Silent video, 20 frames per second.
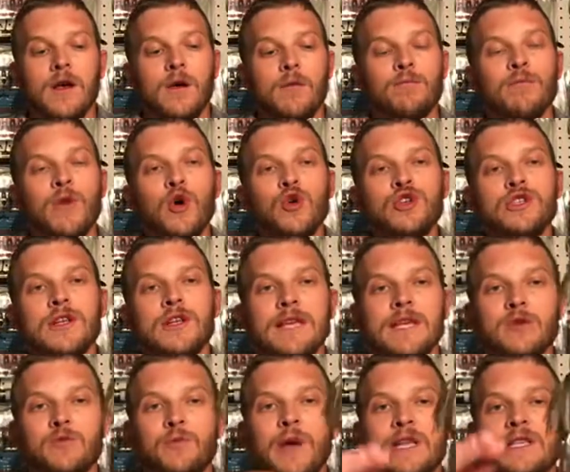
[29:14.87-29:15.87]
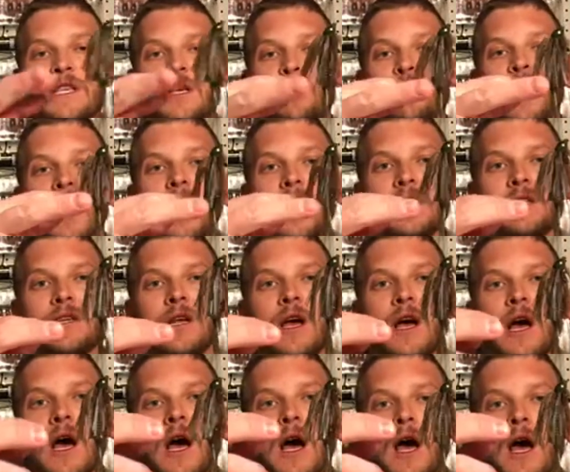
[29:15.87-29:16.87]
Most of these Bitsy bugs
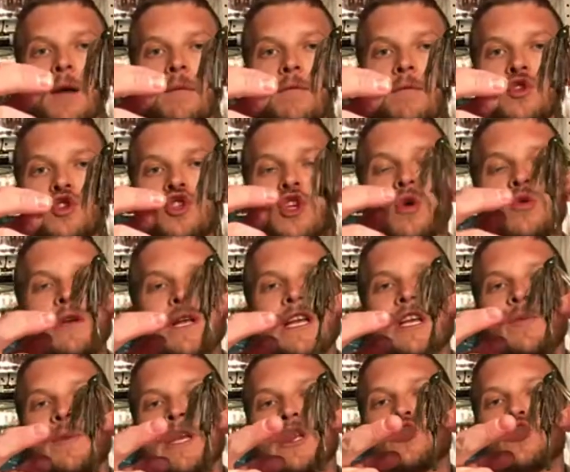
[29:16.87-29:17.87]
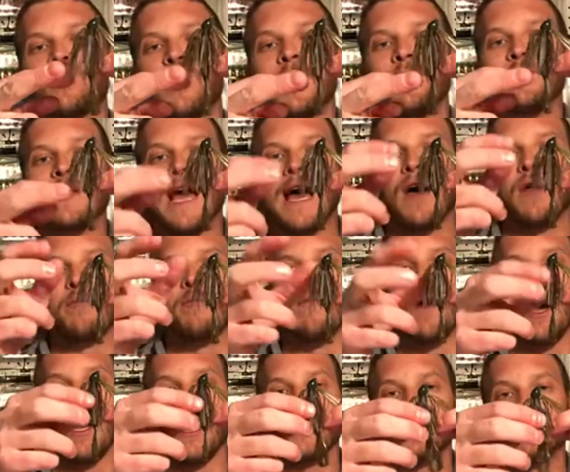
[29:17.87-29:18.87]
don't need to be trimmed down
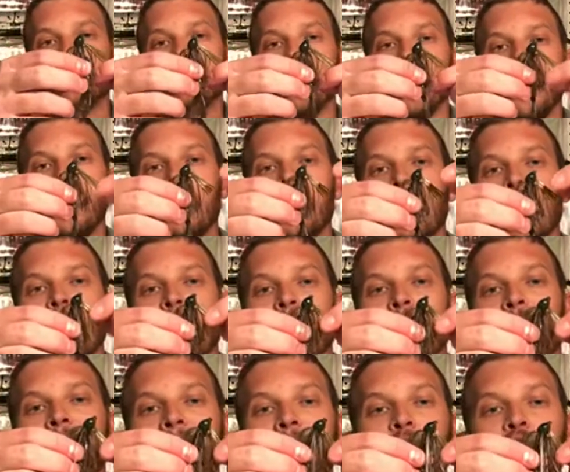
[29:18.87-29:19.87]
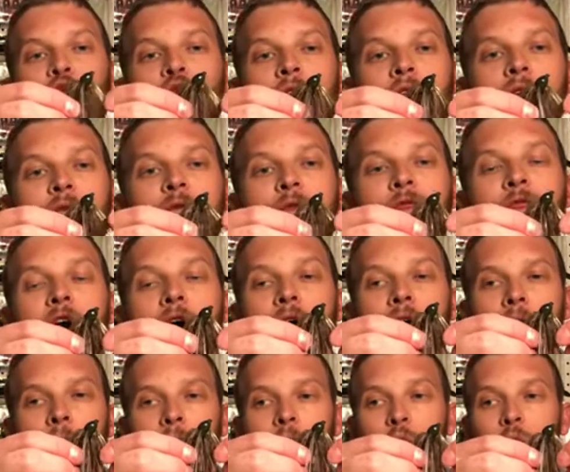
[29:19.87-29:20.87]
much, but my rule of
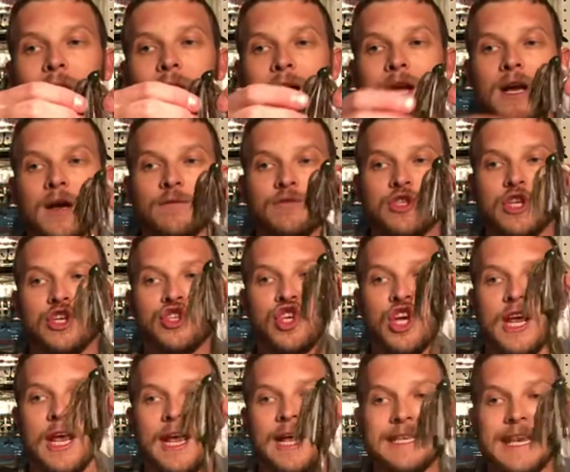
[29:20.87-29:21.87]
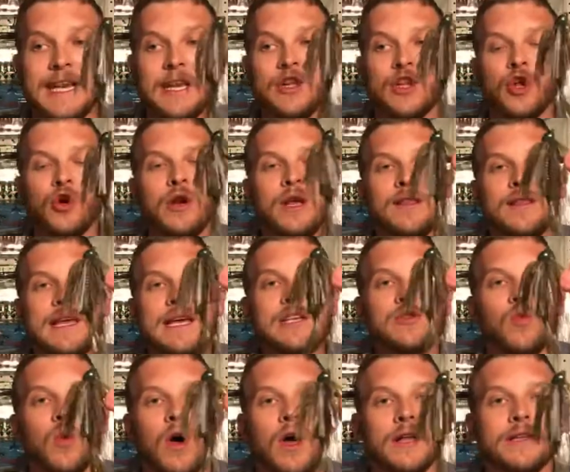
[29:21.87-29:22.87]
thumb when it comes to jig, including these
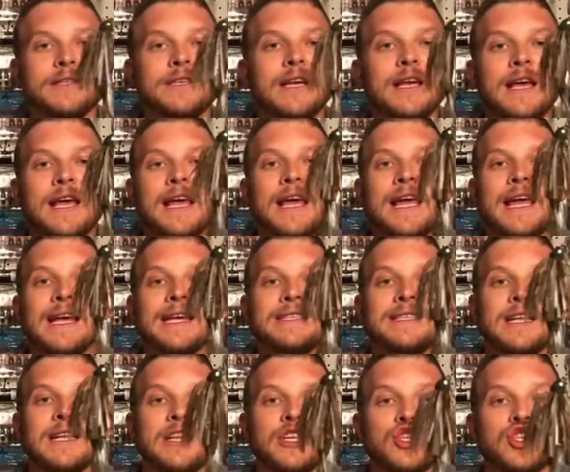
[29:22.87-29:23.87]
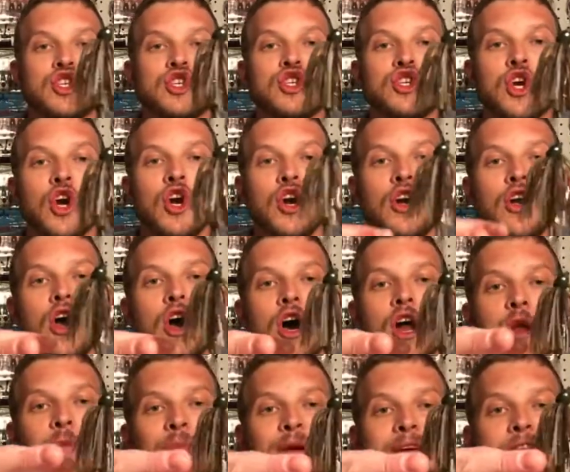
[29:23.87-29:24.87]
ones, is that the skirt ought
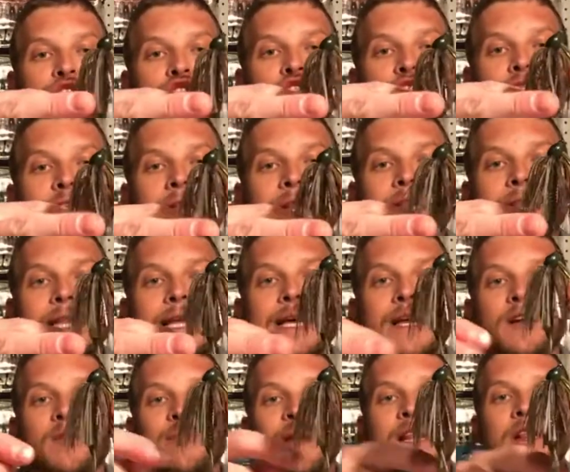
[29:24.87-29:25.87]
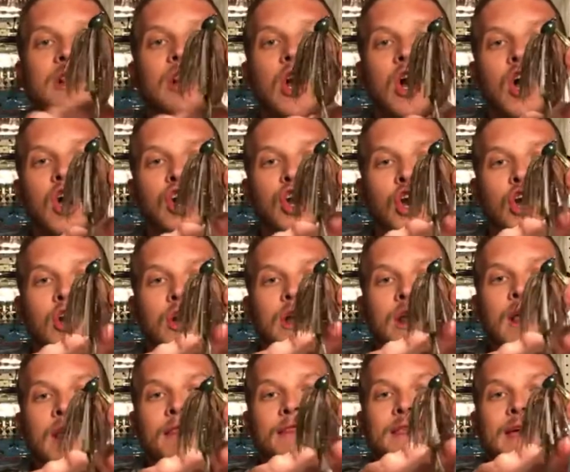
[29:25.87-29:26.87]
to be just a little bit longer
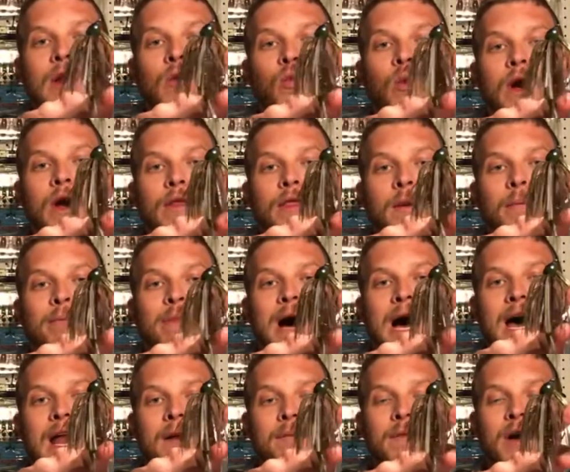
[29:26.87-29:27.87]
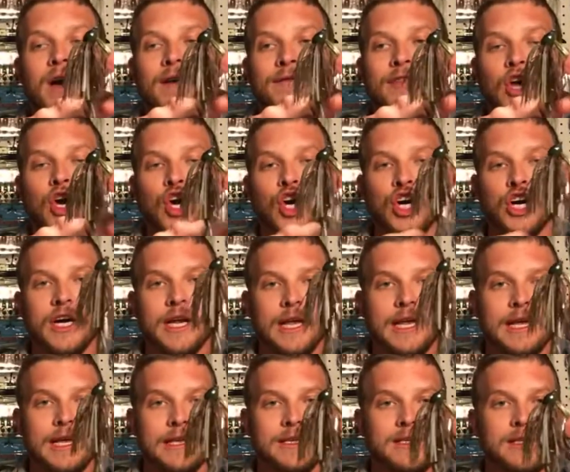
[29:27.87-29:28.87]
than where the bottom of the hook
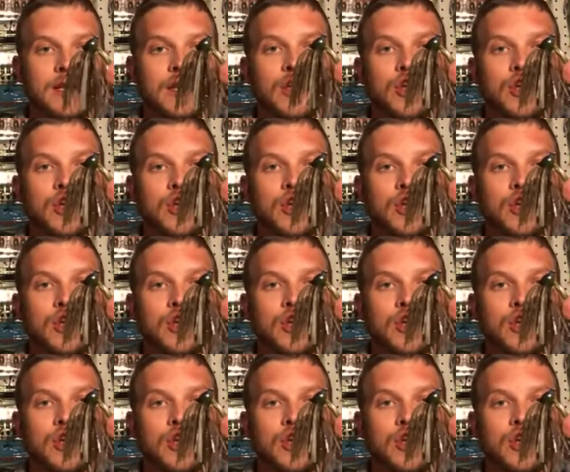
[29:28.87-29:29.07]
is.